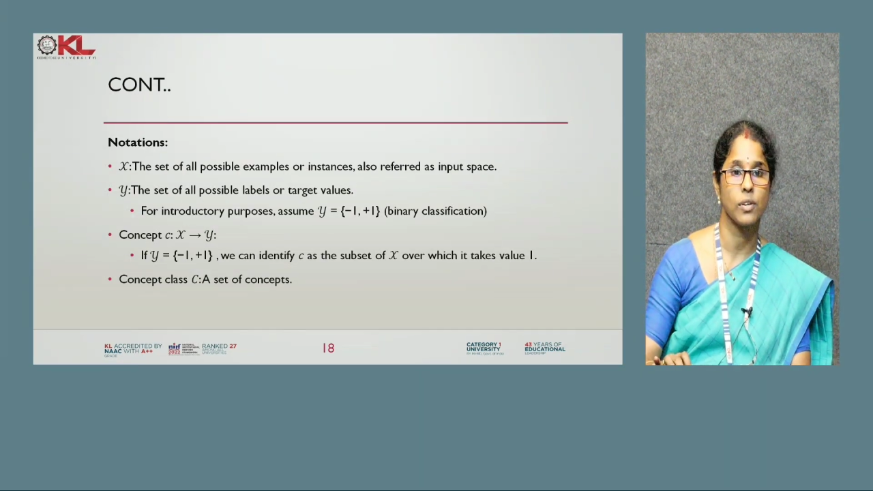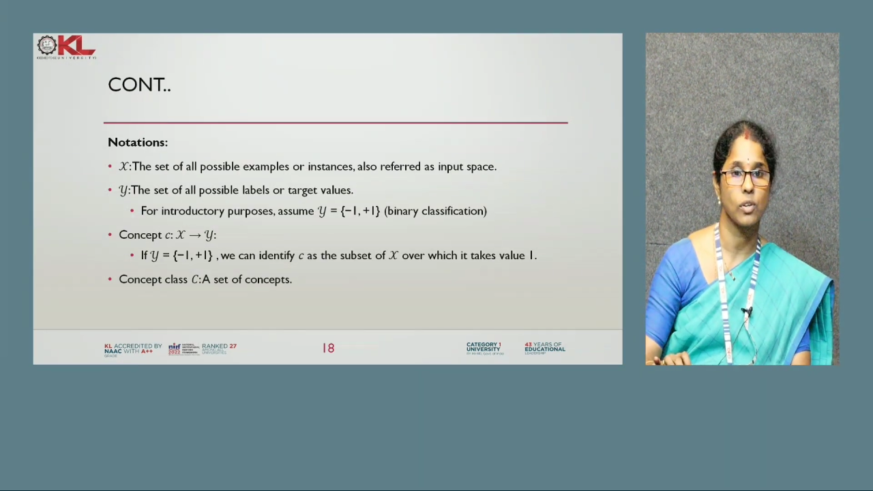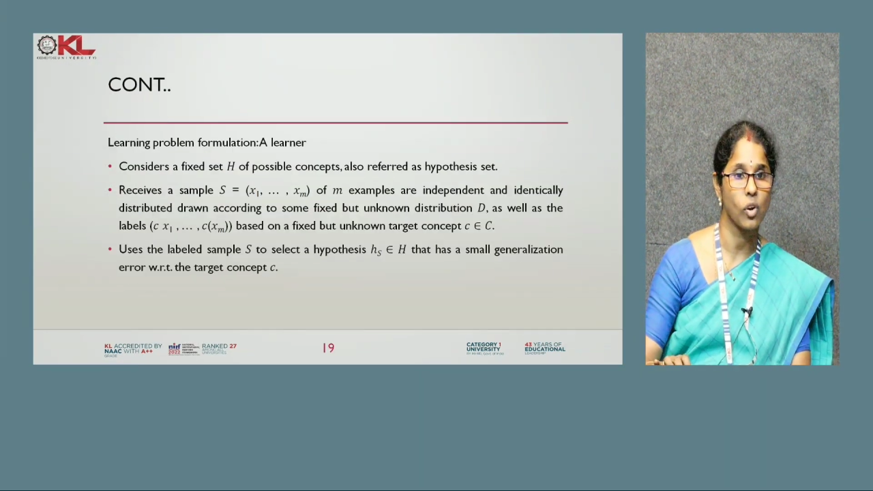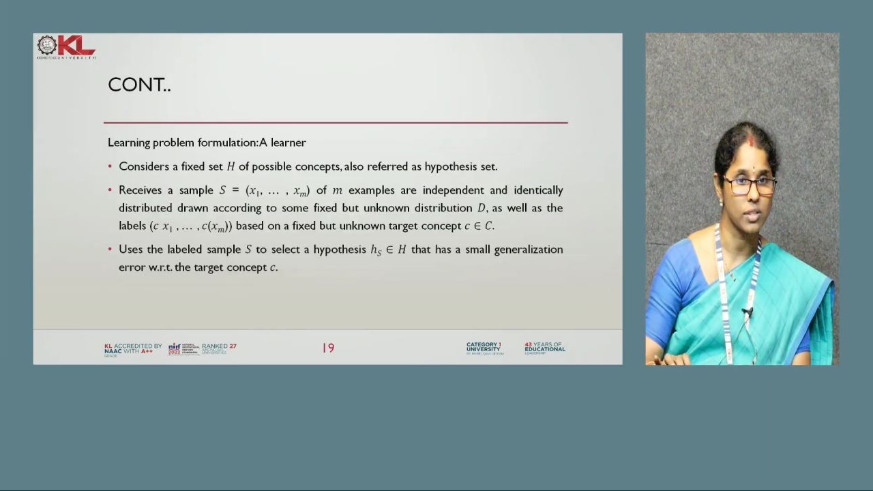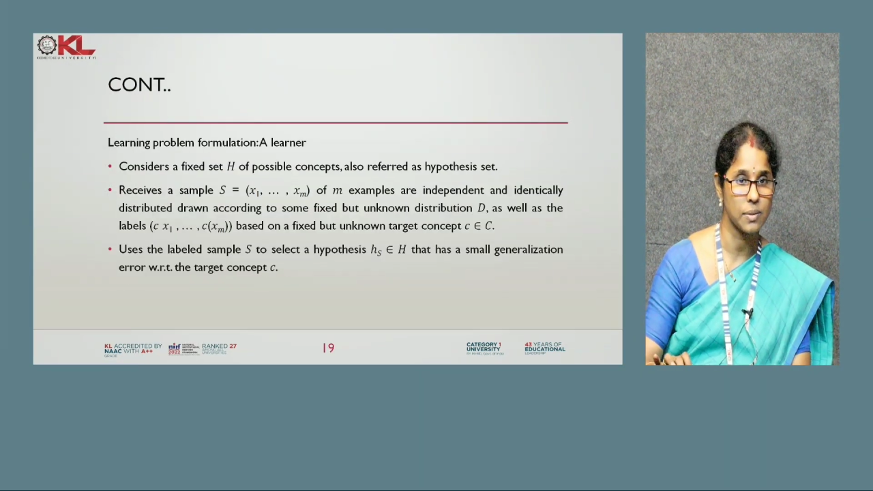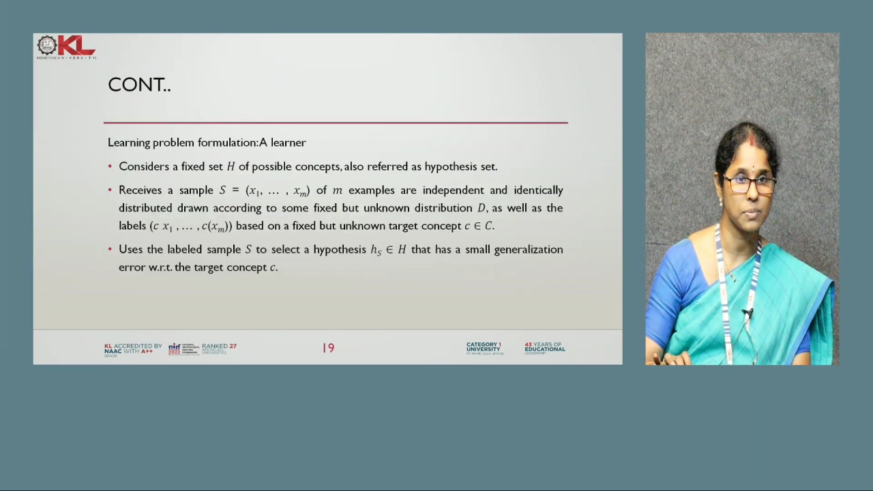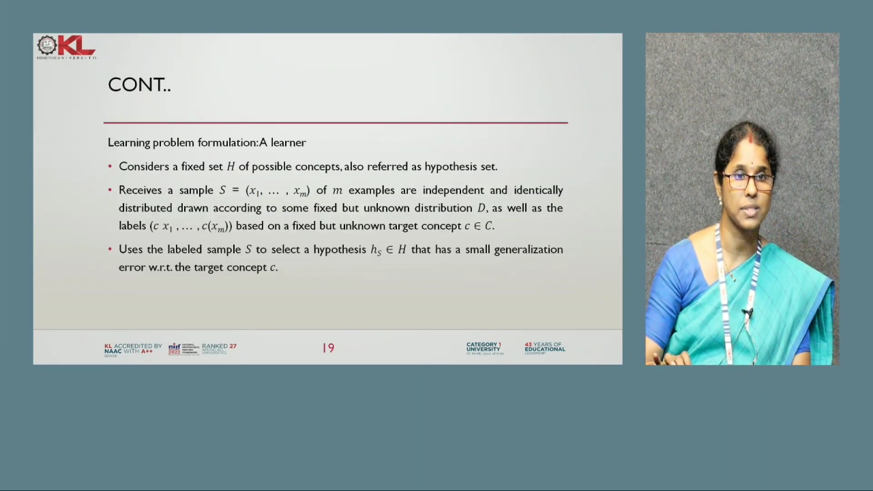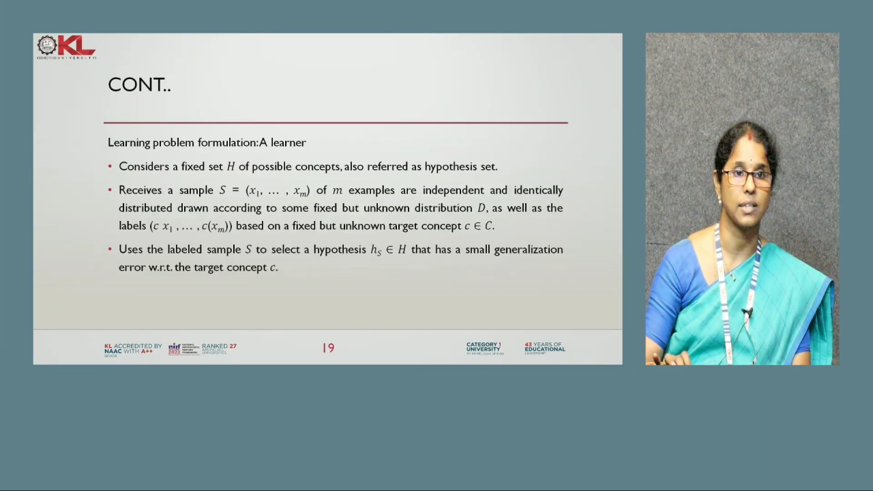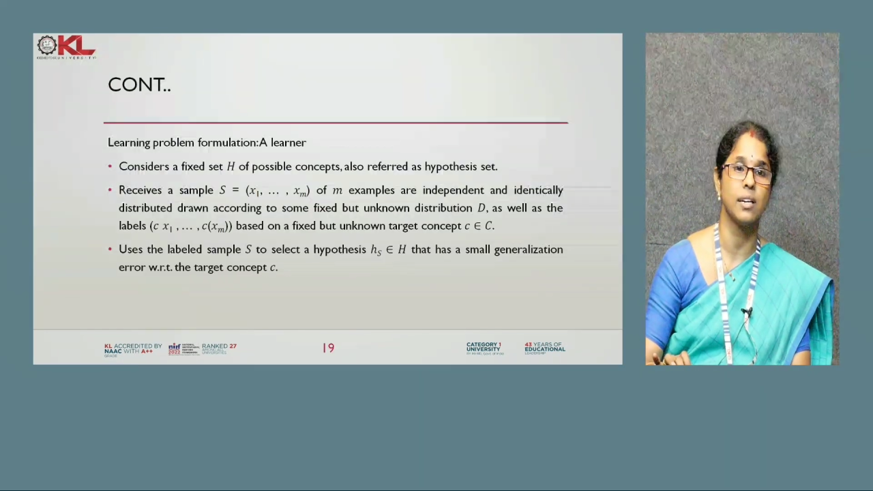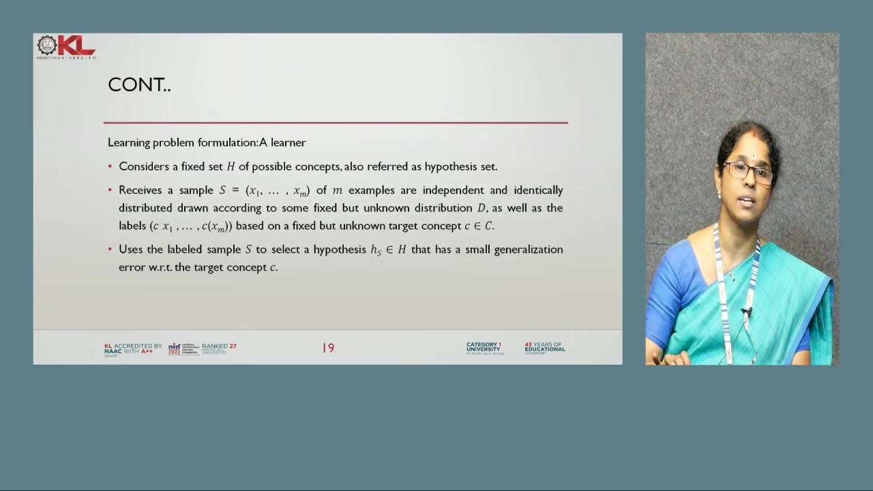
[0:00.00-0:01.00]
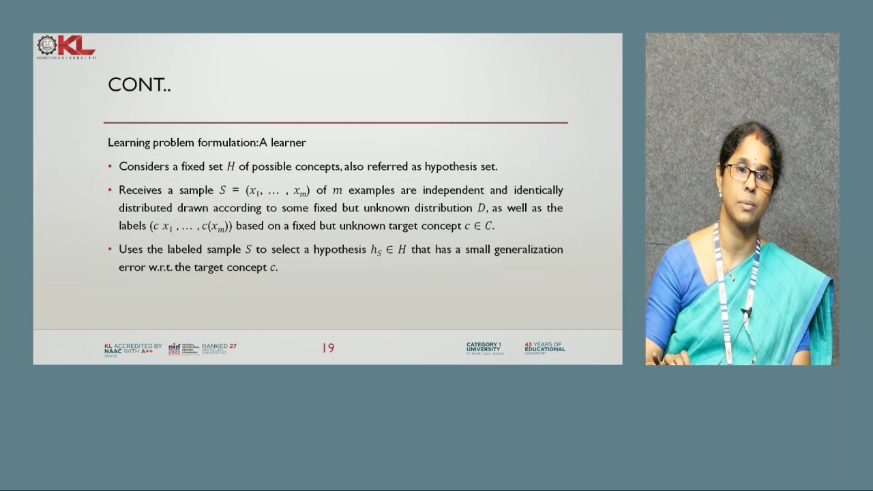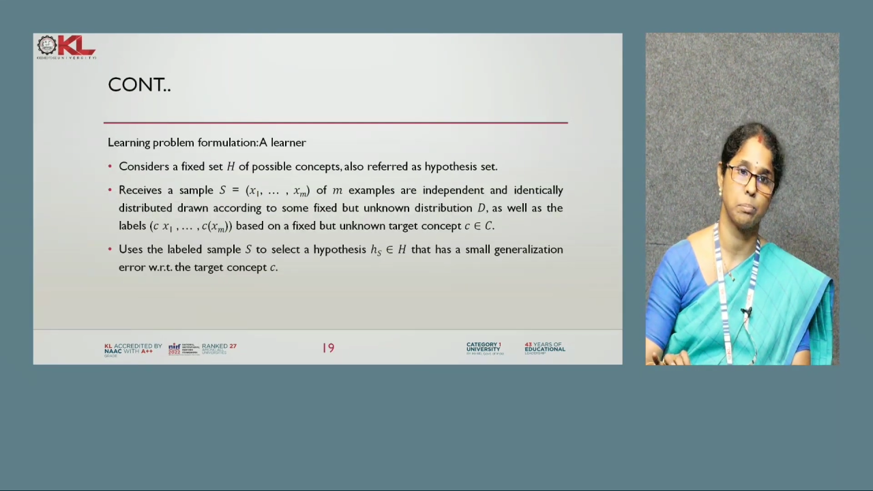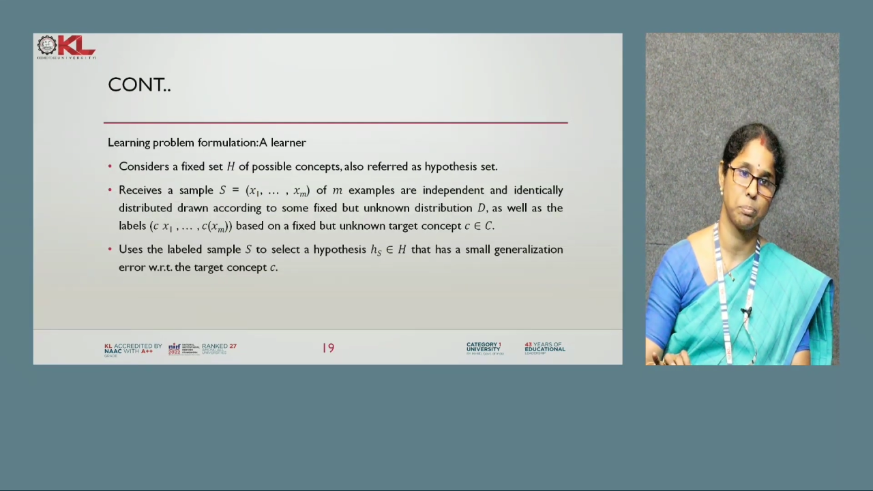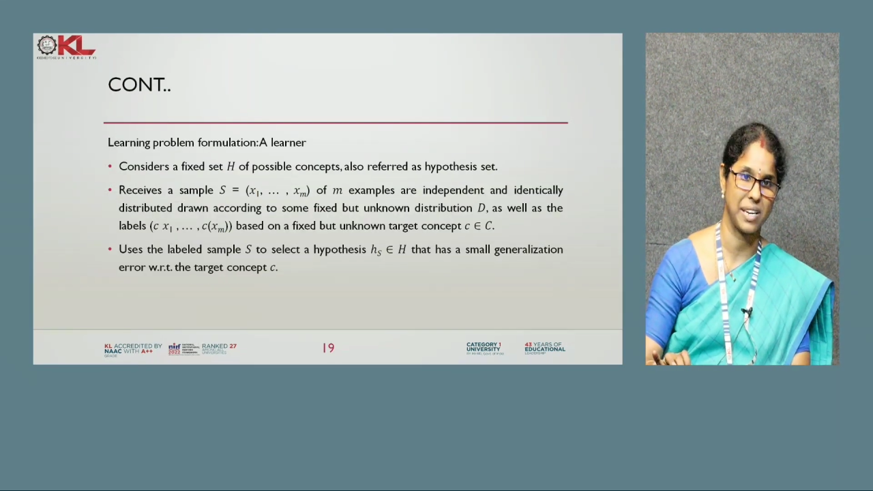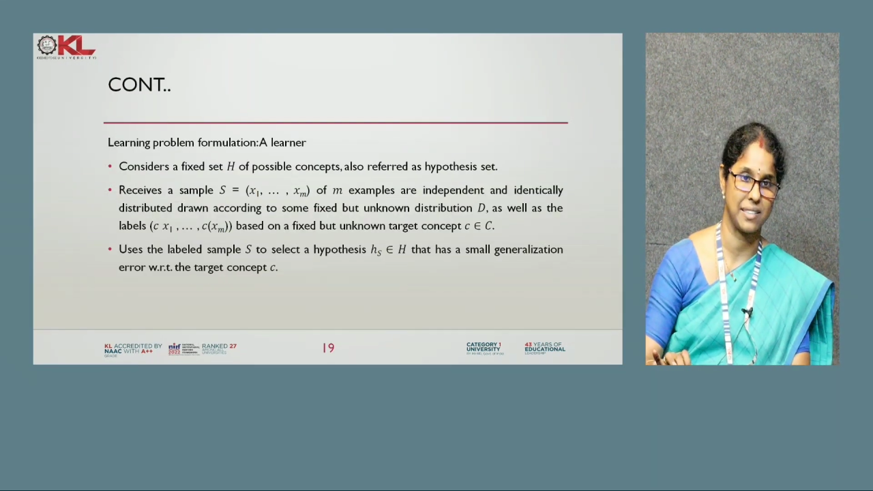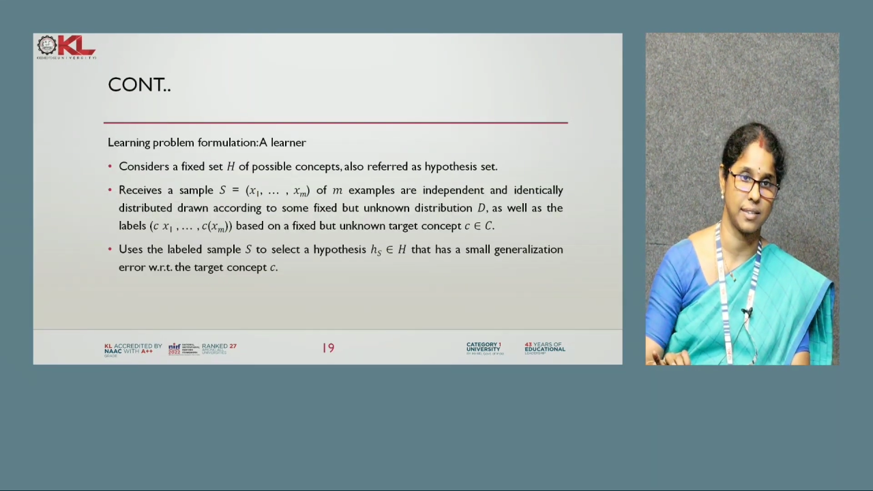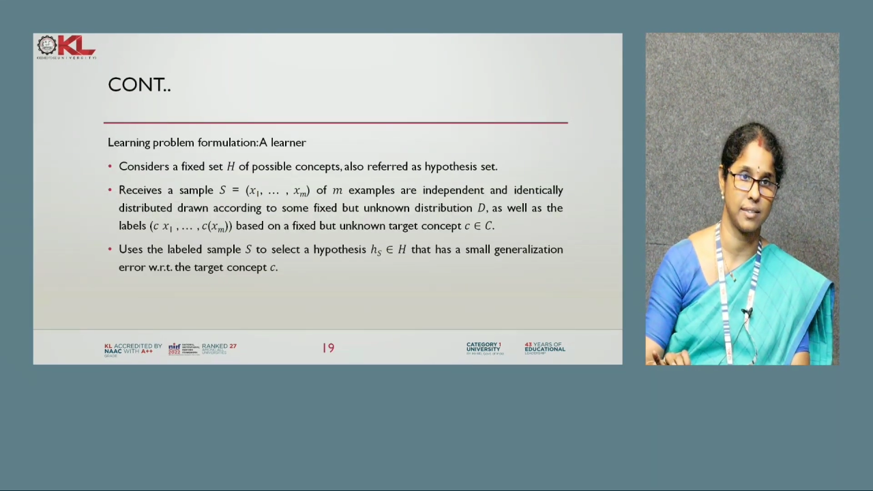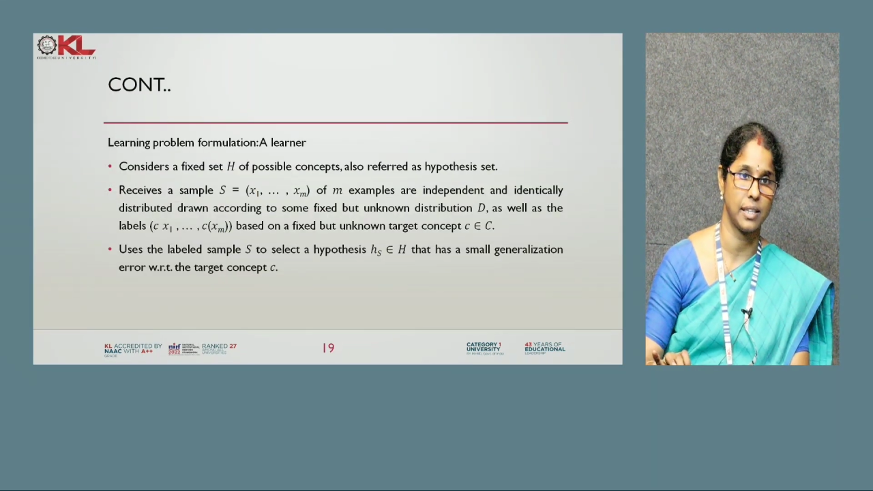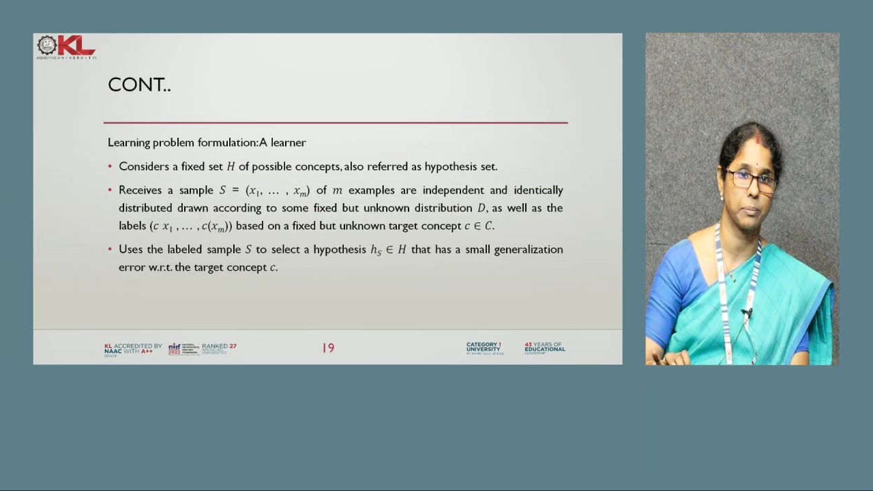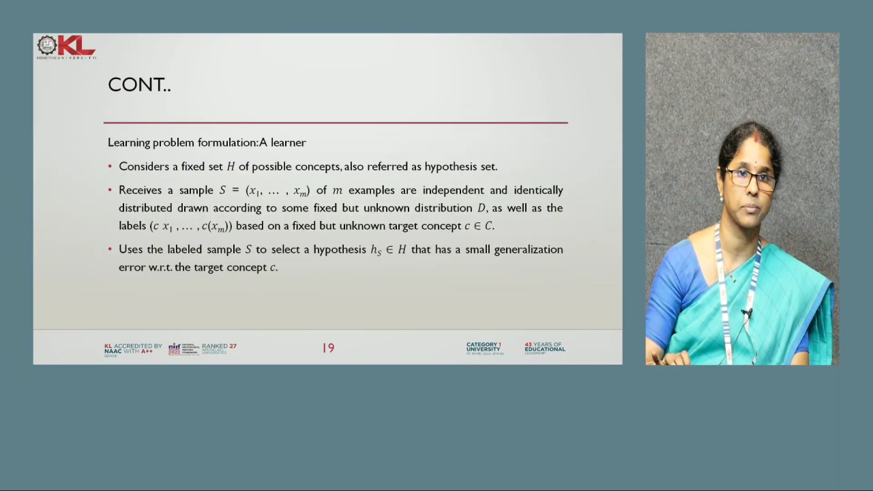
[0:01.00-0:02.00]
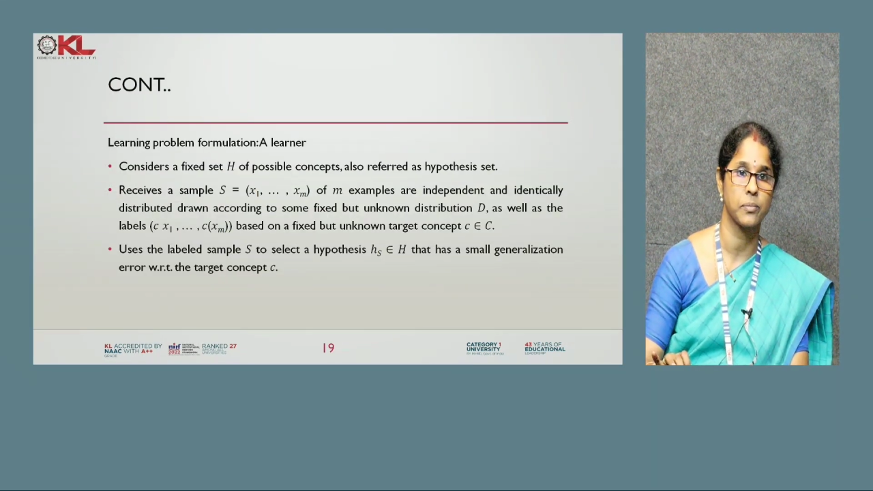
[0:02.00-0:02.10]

concepts that are present there.